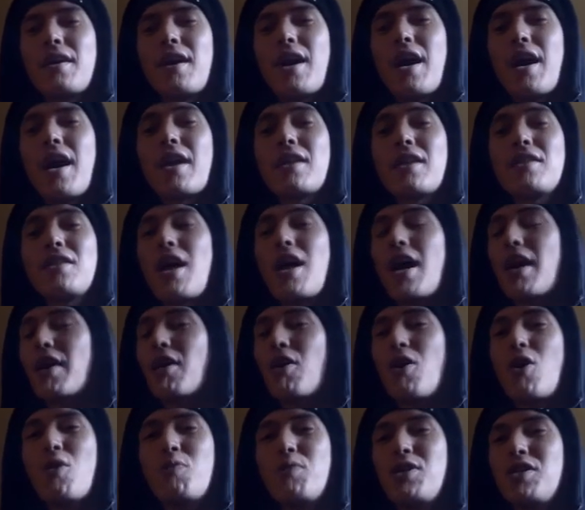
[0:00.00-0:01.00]
I had a lot
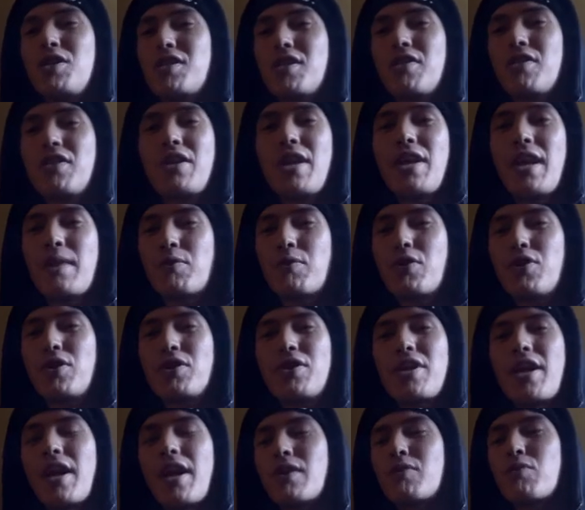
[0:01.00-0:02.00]
of homies in the
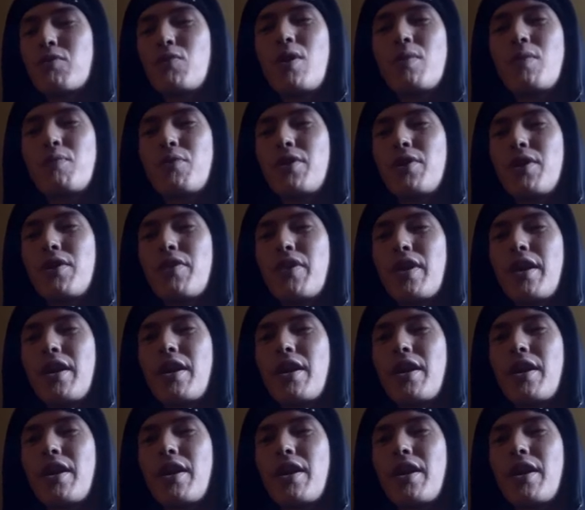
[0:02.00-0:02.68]
neighborhood that I grew up with,